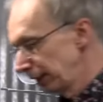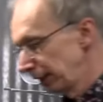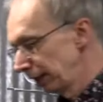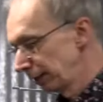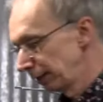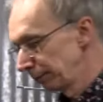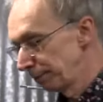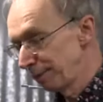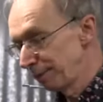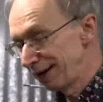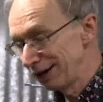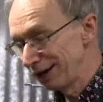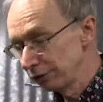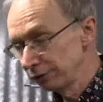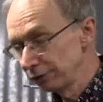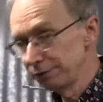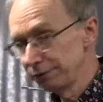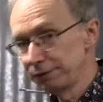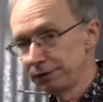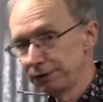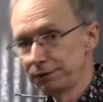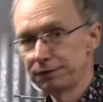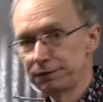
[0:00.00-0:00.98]
about
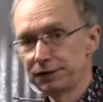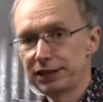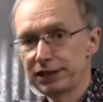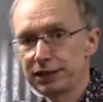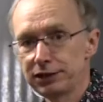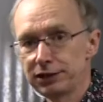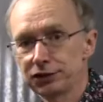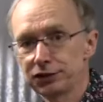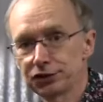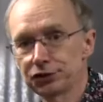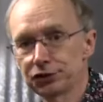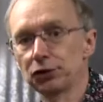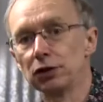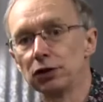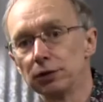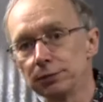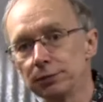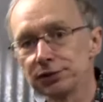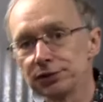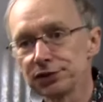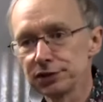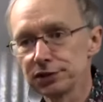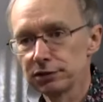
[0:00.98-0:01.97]
15
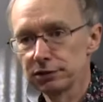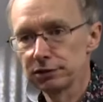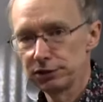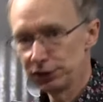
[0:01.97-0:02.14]
stops.